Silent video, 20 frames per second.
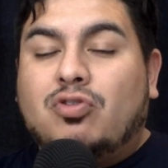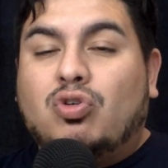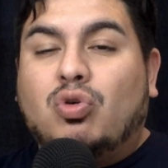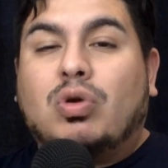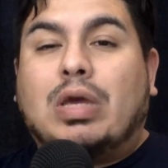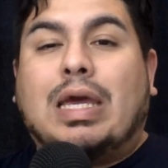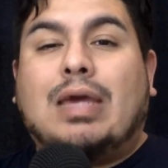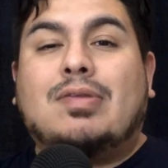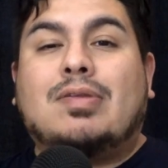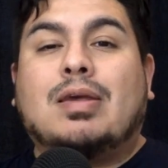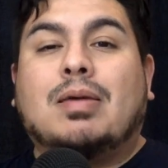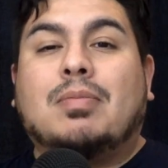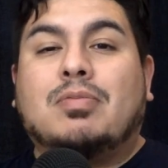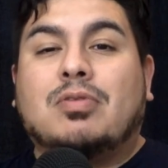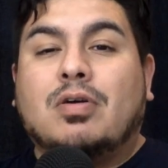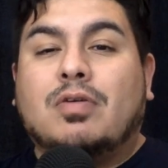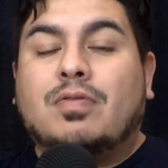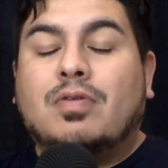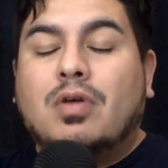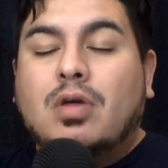showcasing
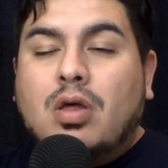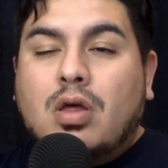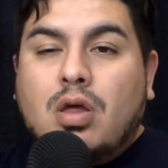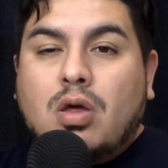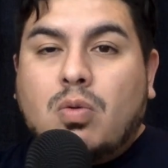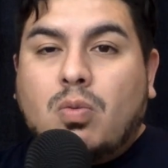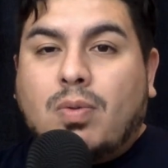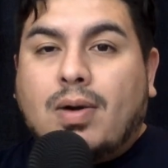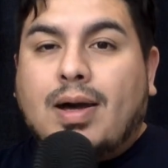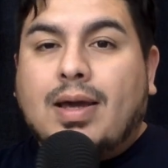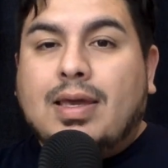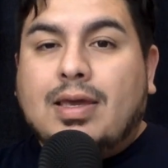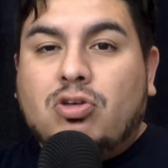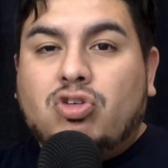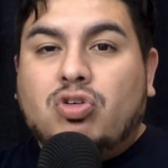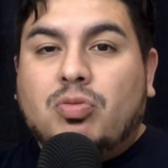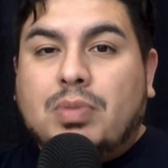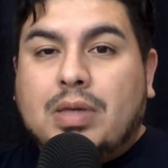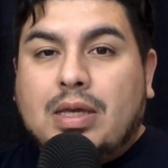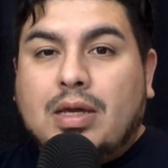himself why he
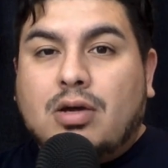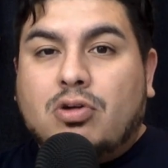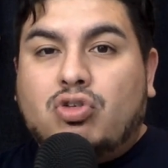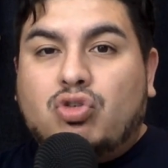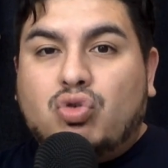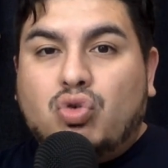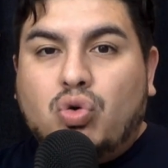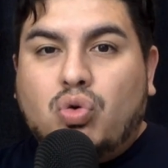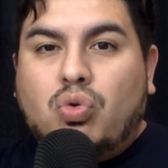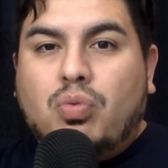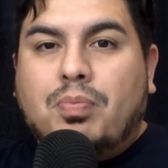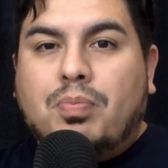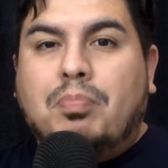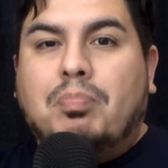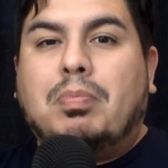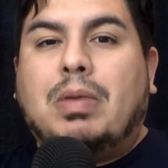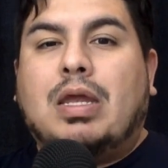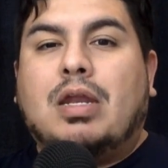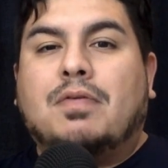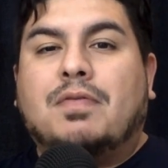should be a true
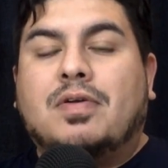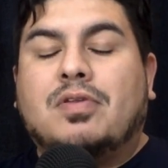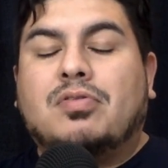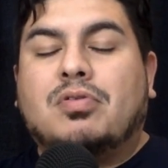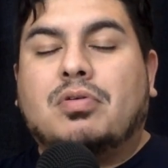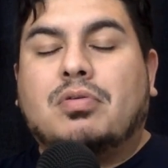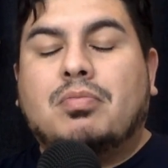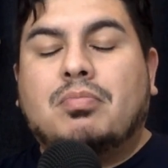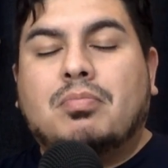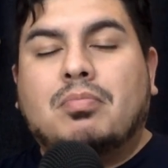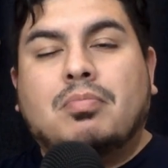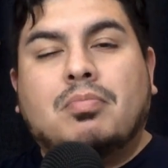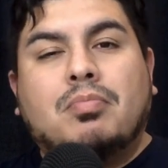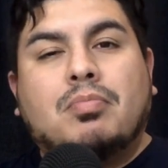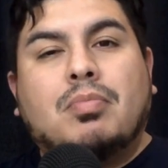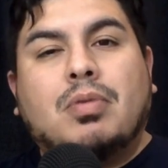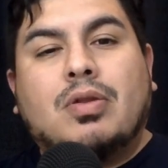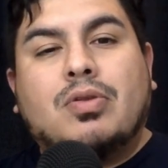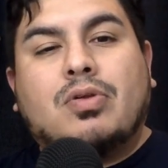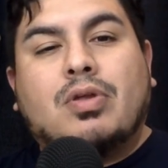main eventer.
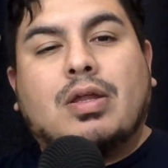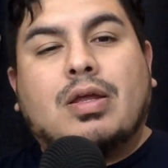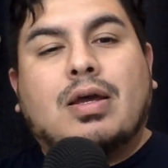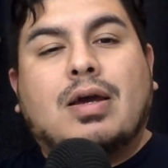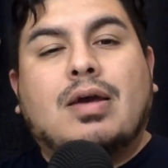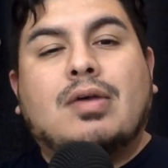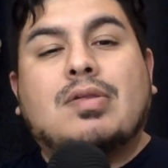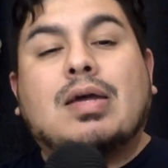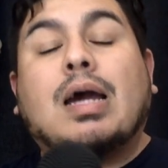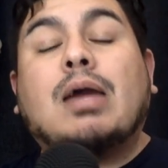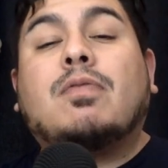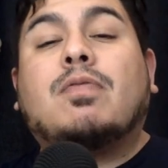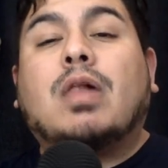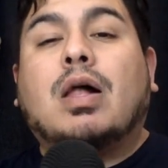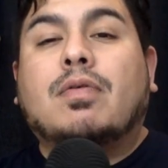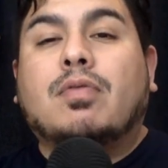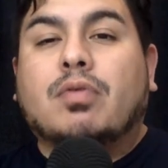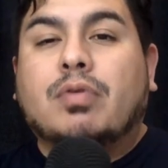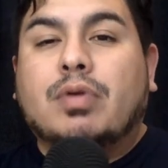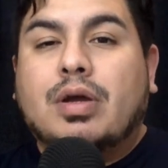So then, guys, I'm
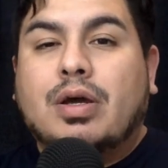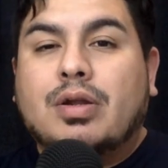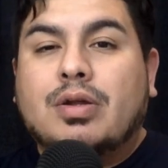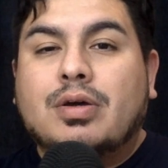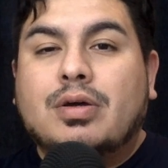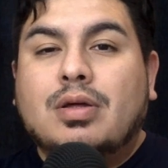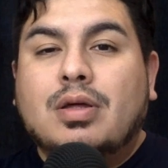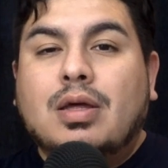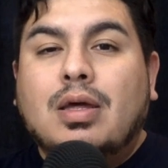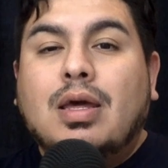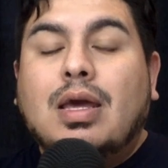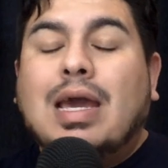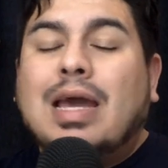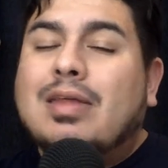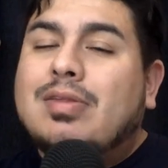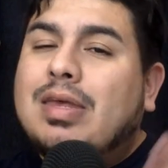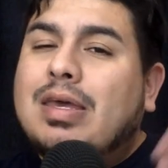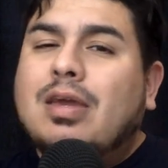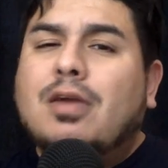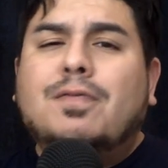Flav Oriana,
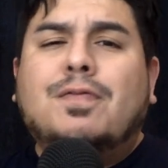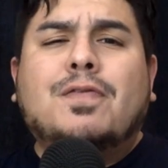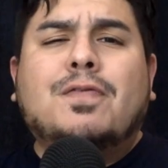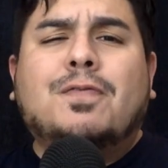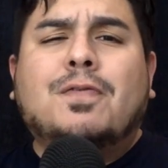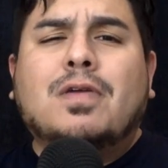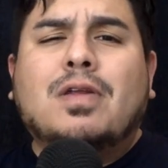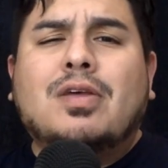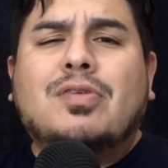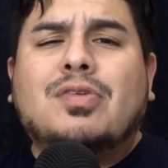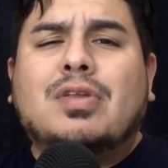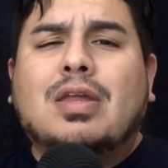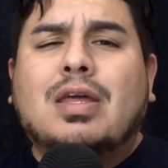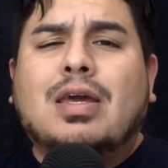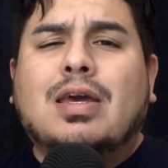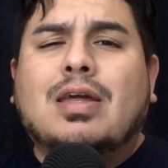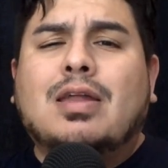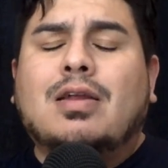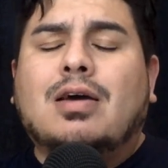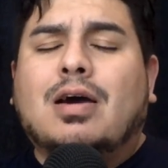and thank you for
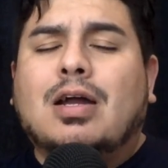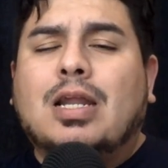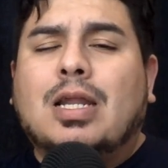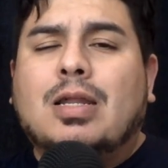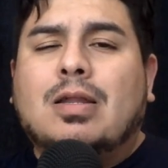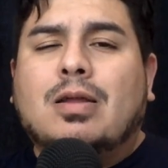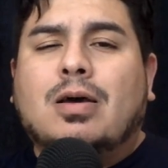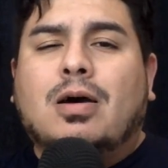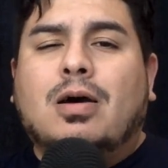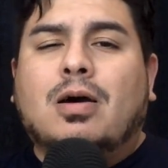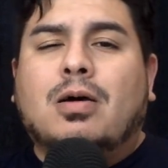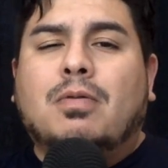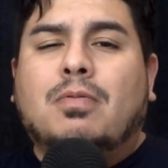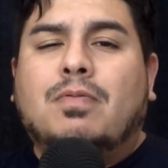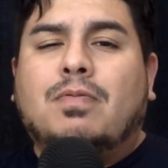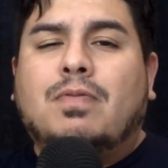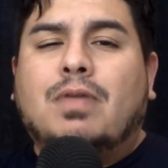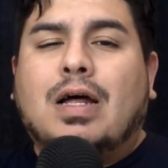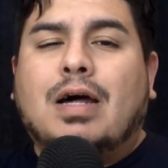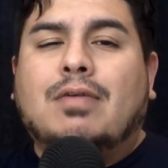listening in on
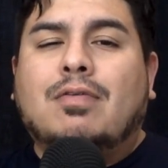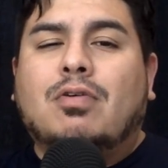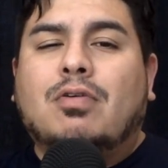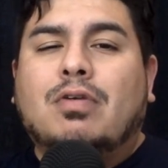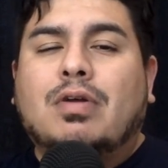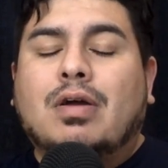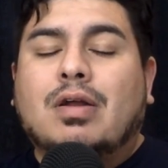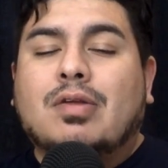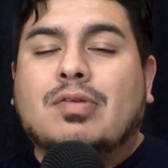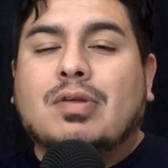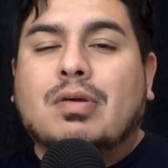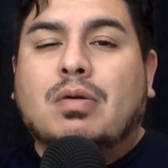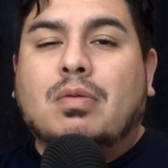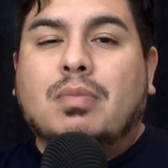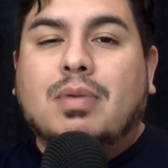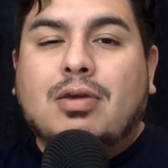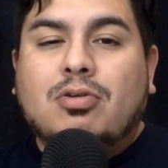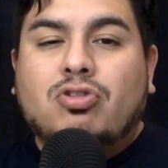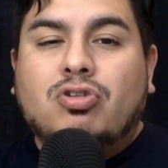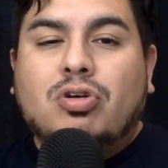Flav Oriana's
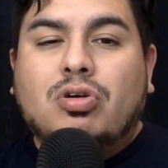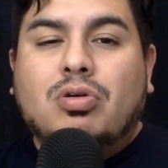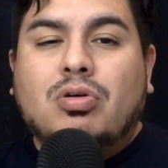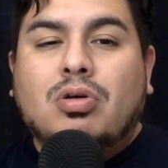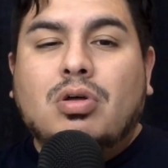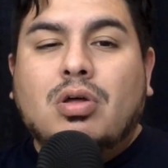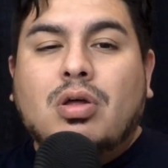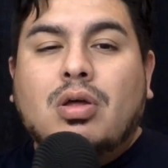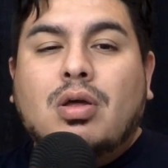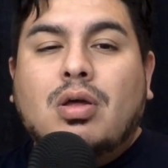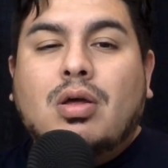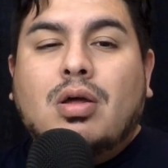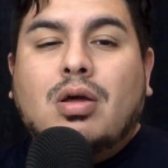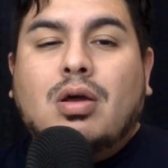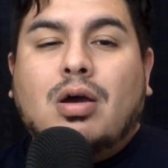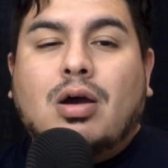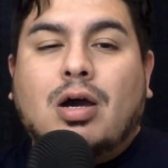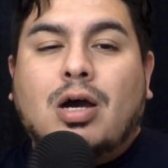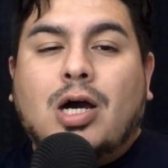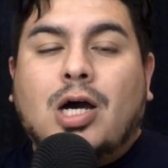MMA show.
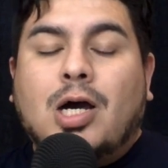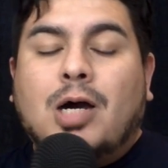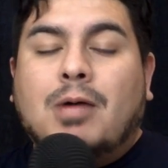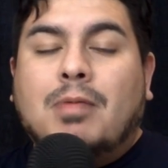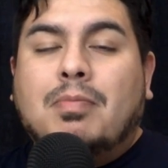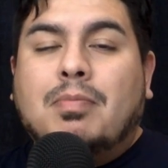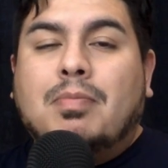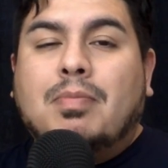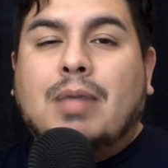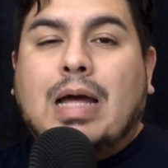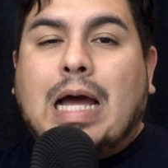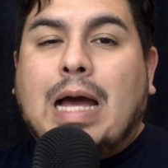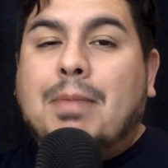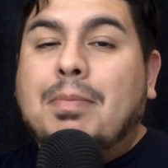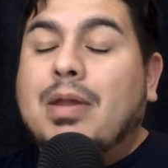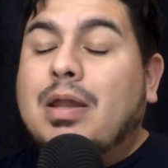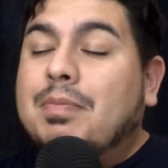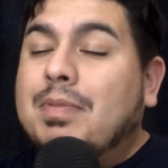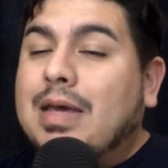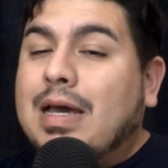I'm
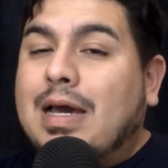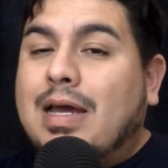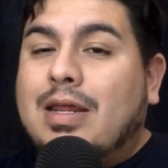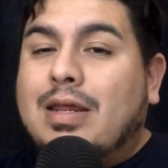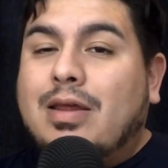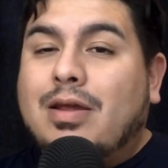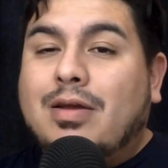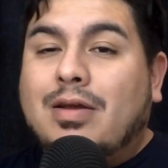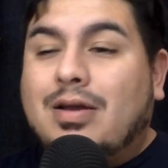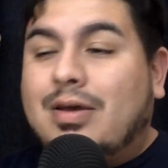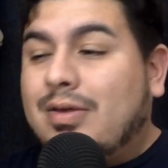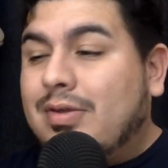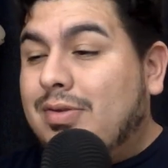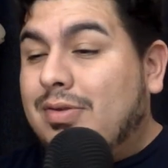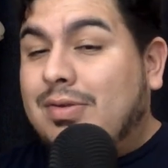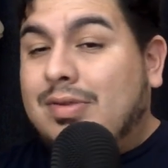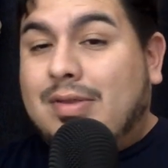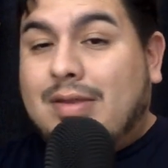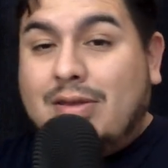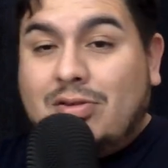going to be out of here
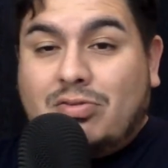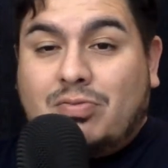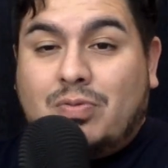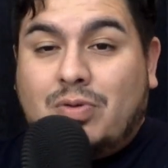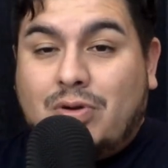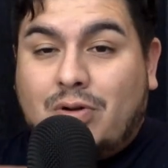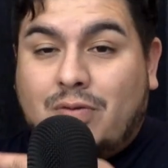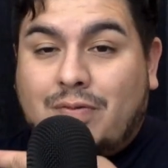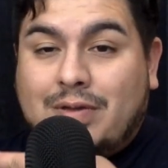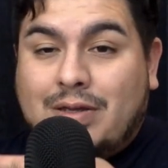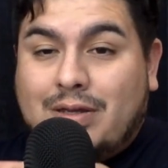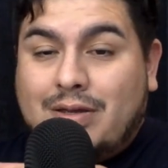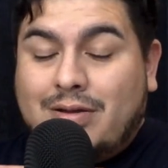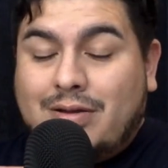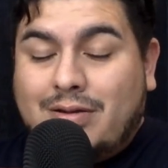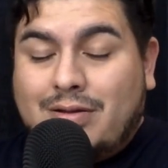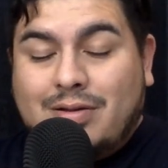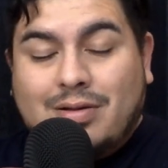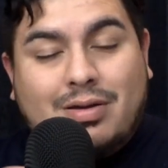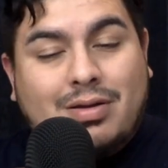because this one over
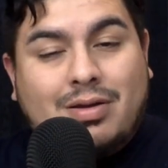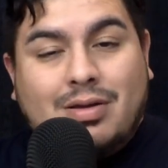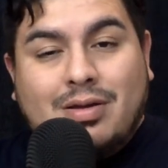here,